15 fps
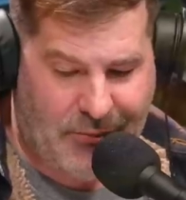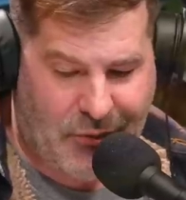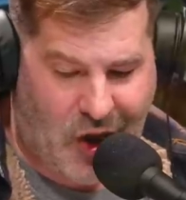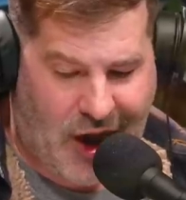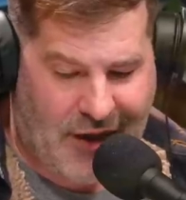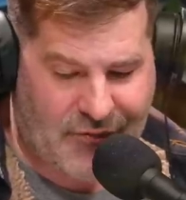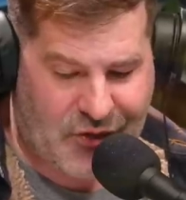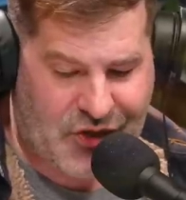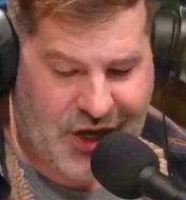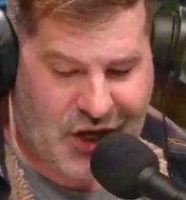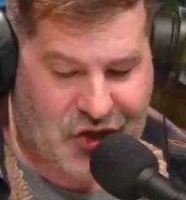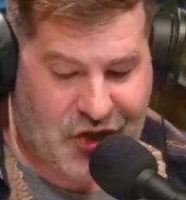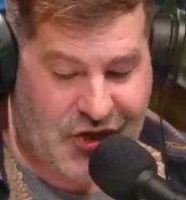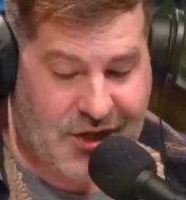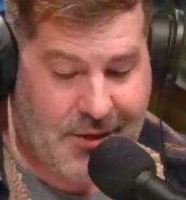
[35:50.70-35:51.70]
from
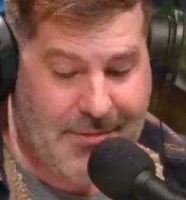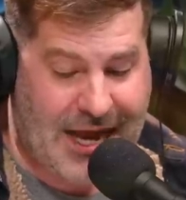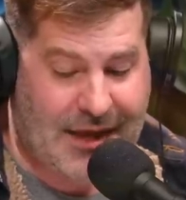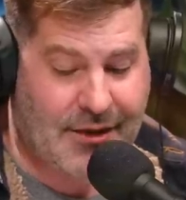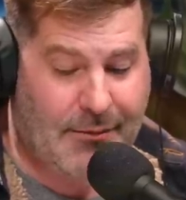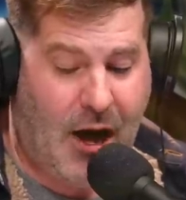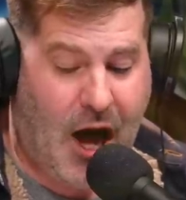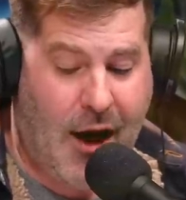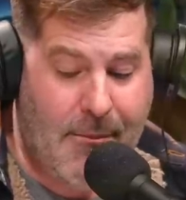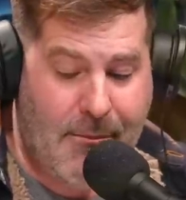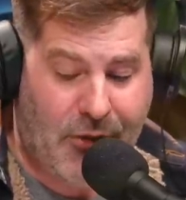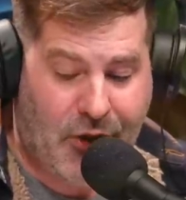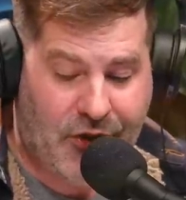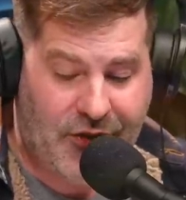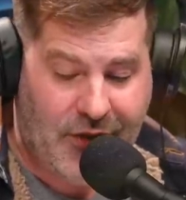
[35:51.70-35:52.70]
conversations that make them
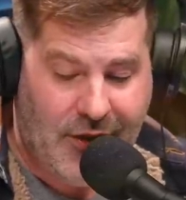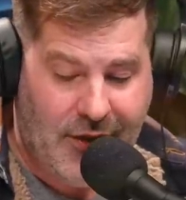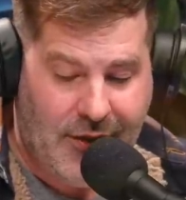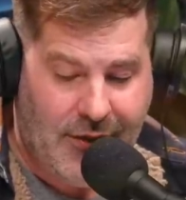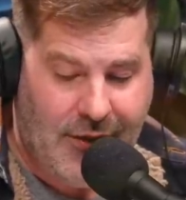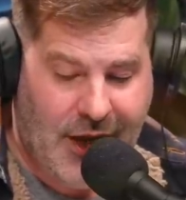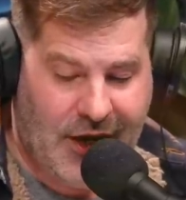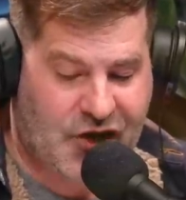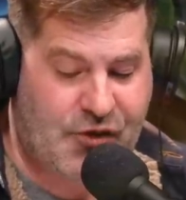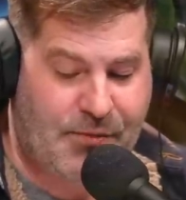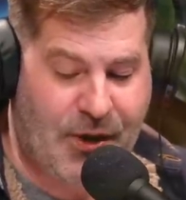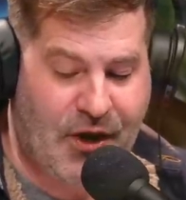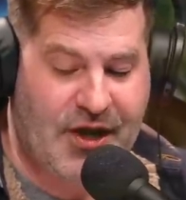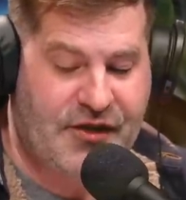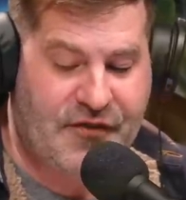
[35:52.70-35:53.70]
humbled and
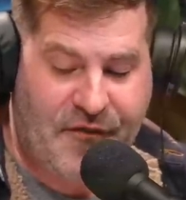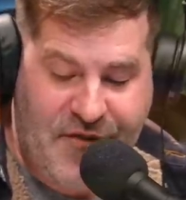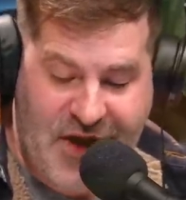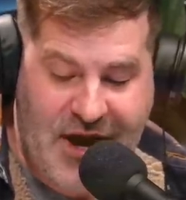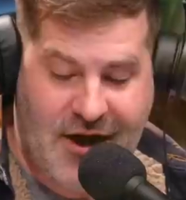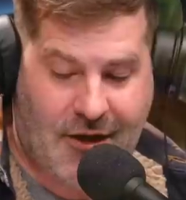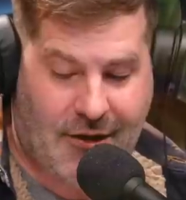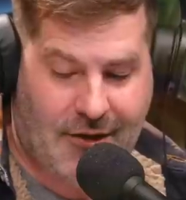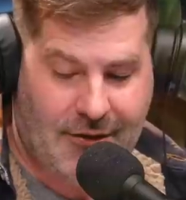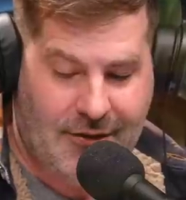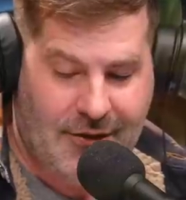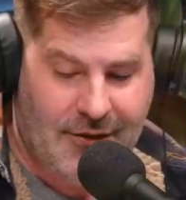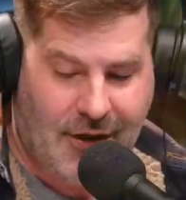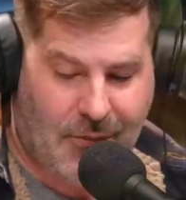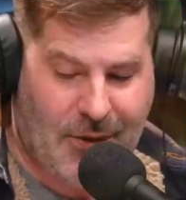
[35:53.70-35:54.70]
experience fear
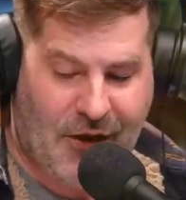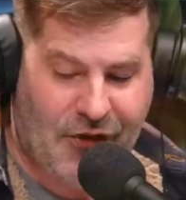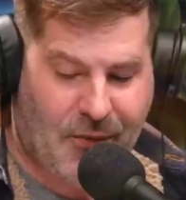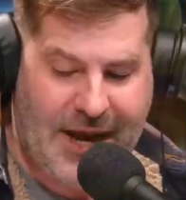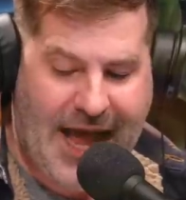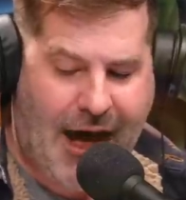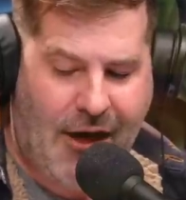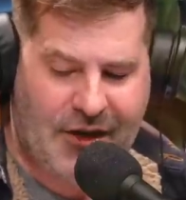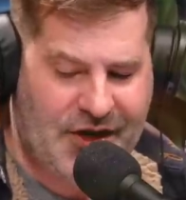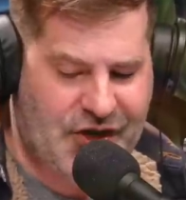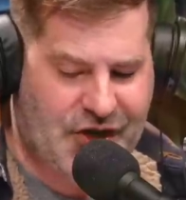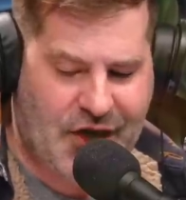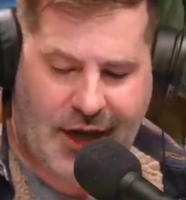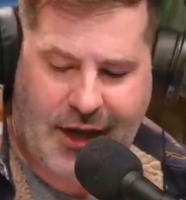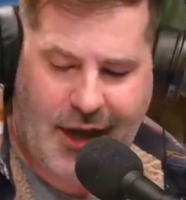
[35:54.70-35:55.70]
around the
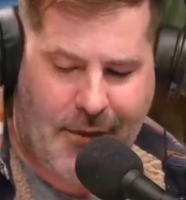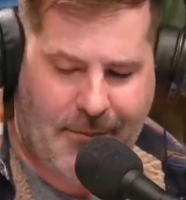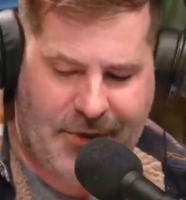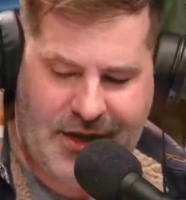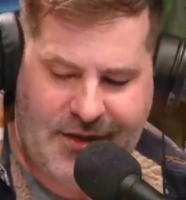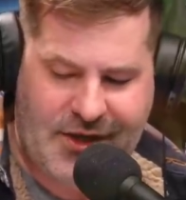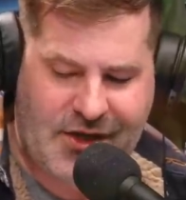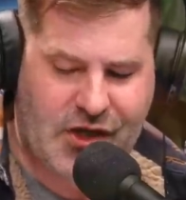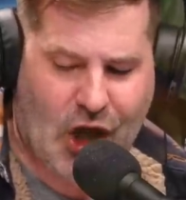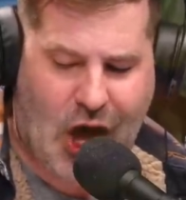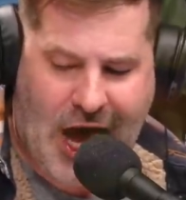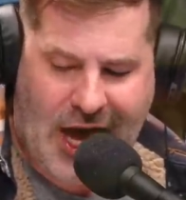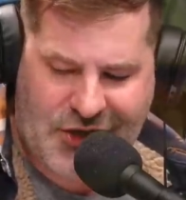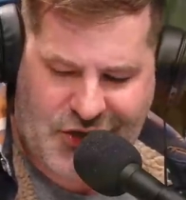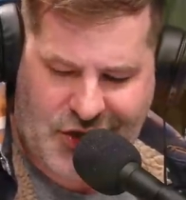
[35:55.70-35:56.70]
realities that accompany these
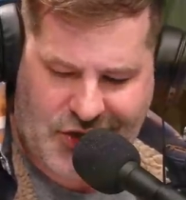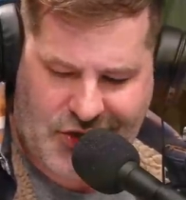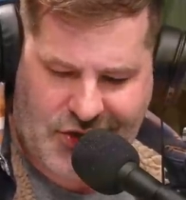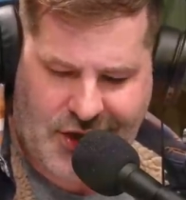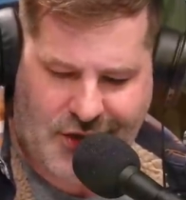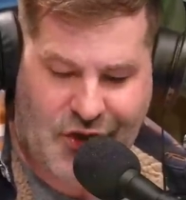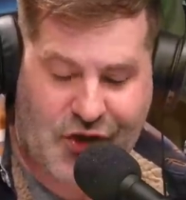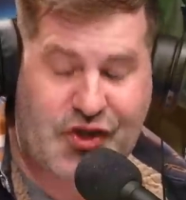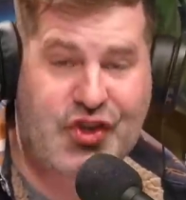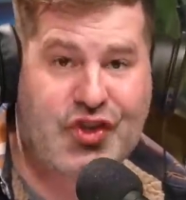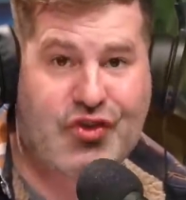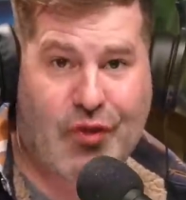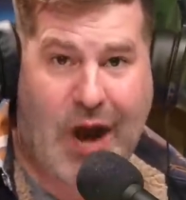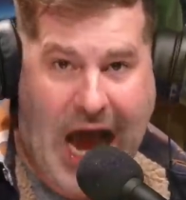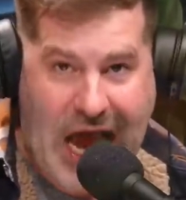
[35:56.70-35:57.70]
losses and the
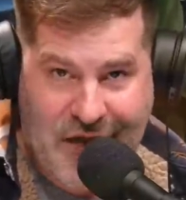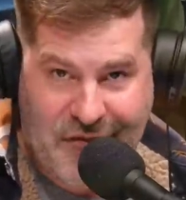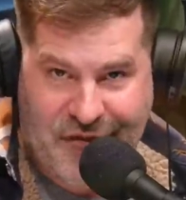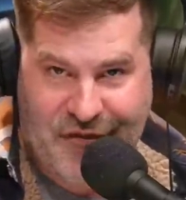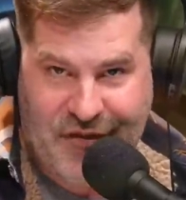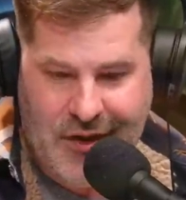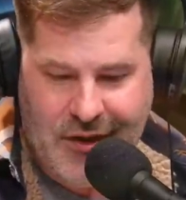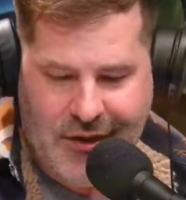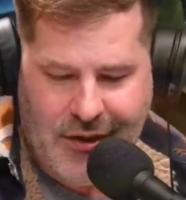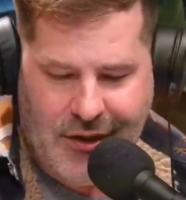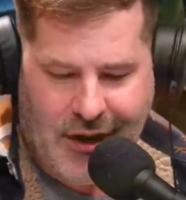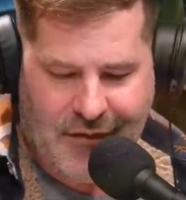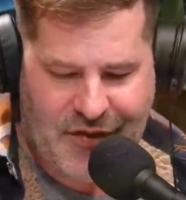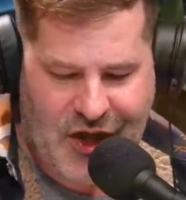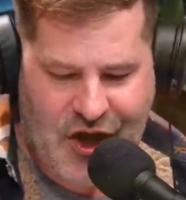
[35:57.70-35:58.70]
strife
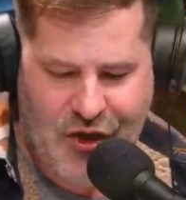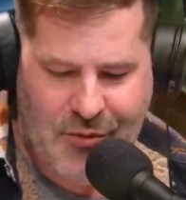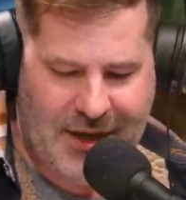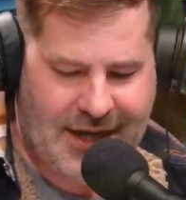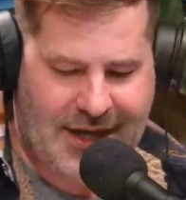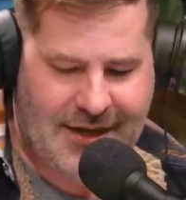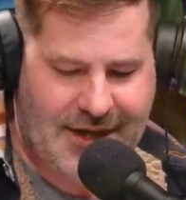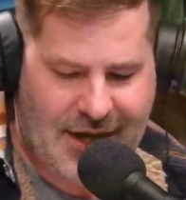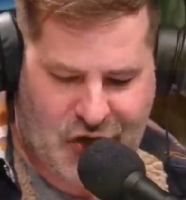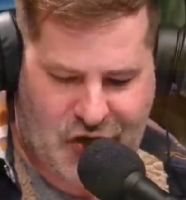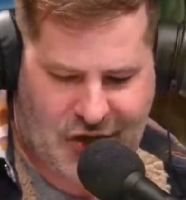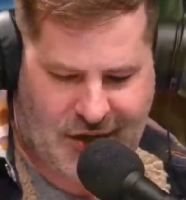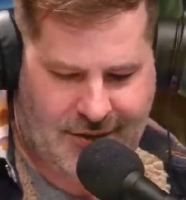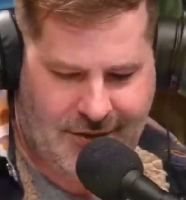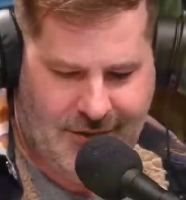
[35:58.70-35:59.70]
of the human
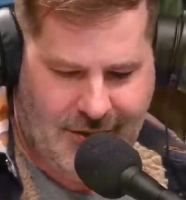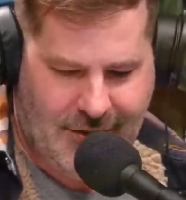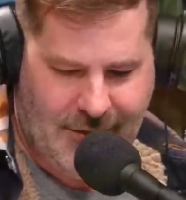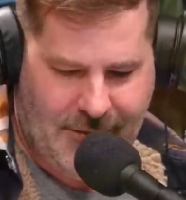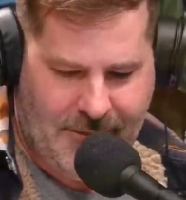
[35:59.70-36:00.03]
condition.